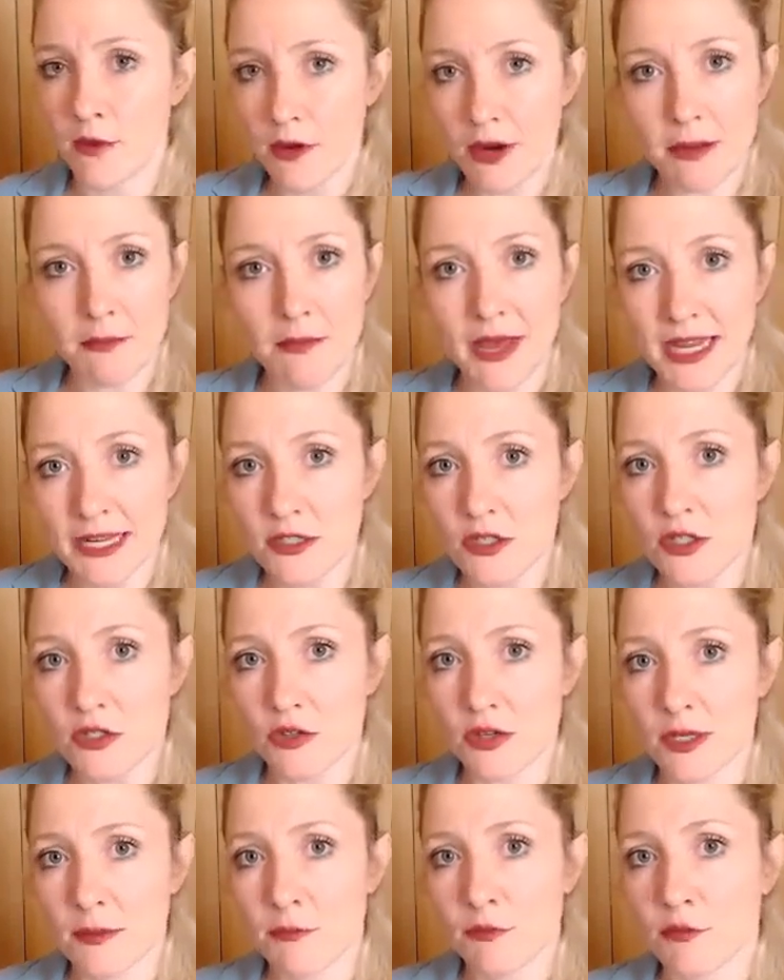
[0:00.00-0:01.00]

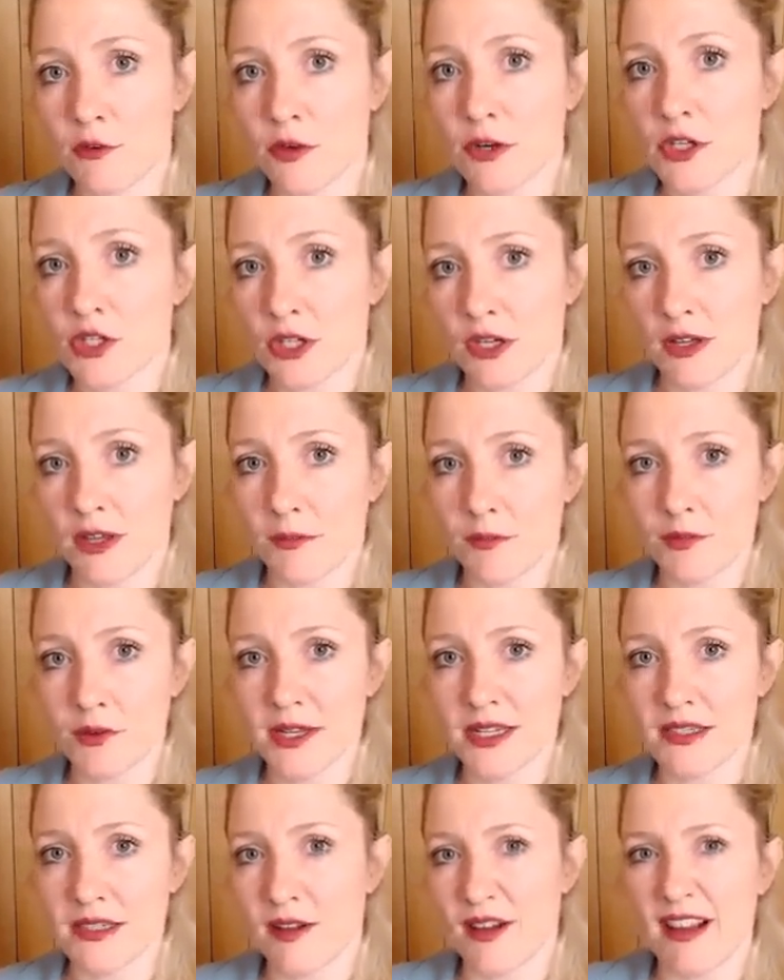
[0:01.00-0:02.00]
mainstream furniture
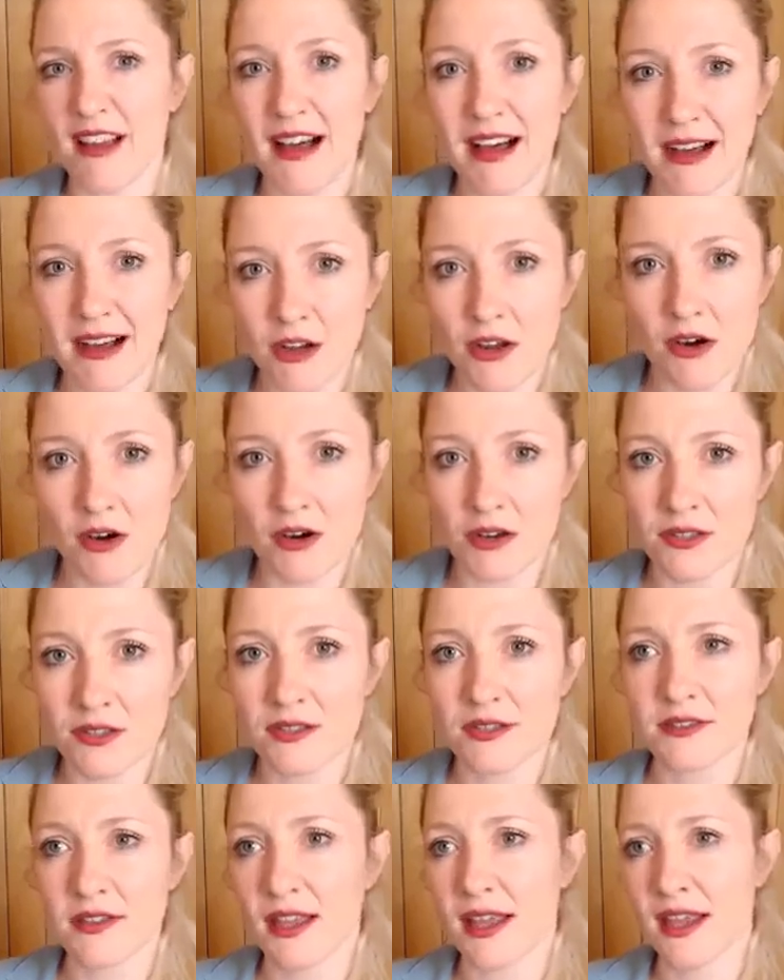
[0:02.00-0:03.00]
companies like
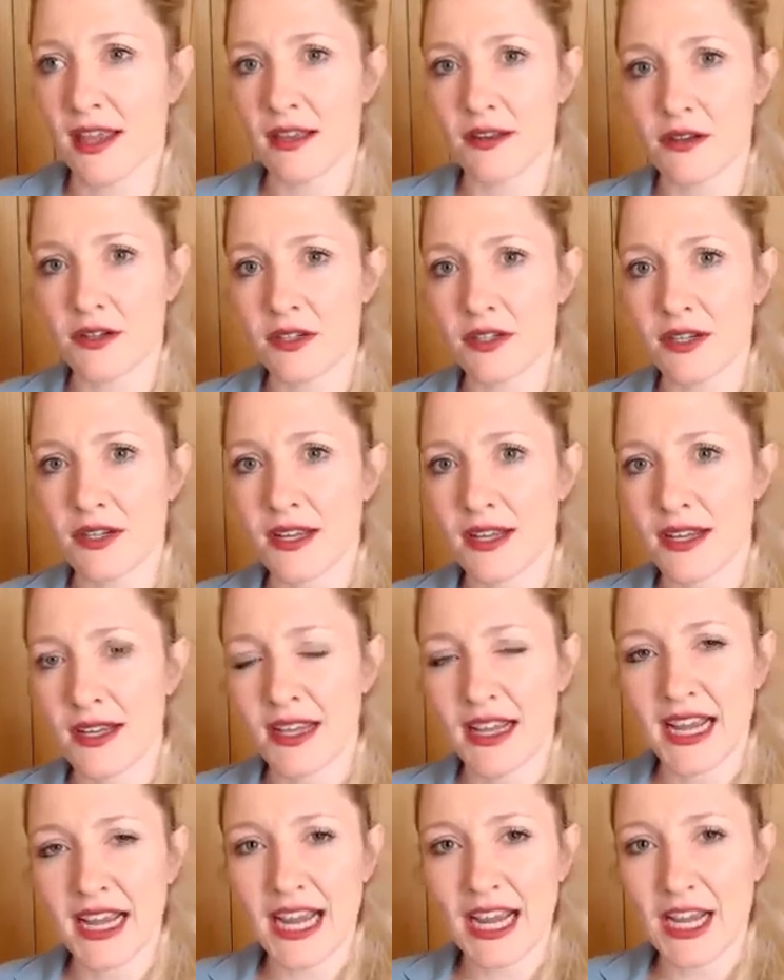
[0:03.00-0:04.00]
Argos and,
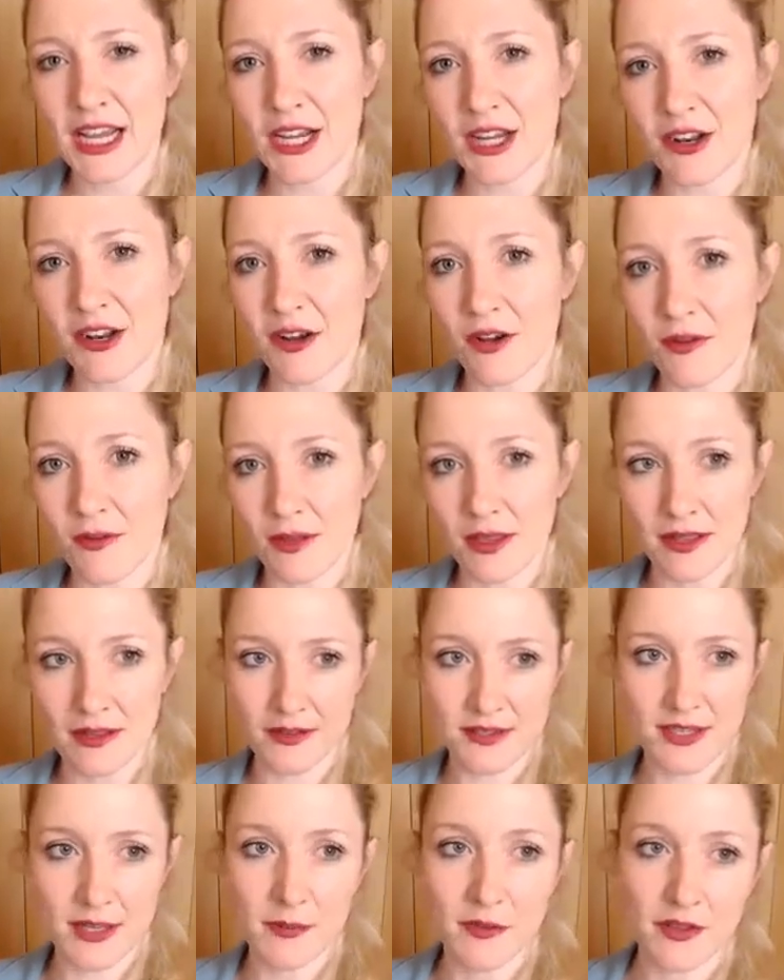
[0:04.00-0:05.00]

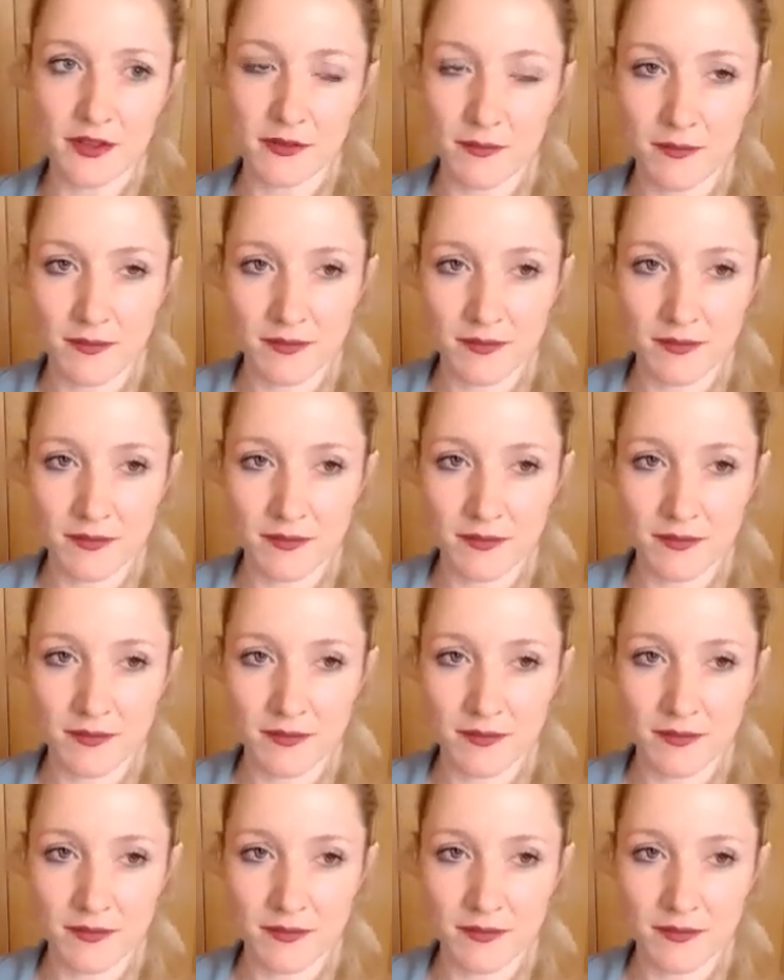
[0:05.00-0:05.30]
some of the,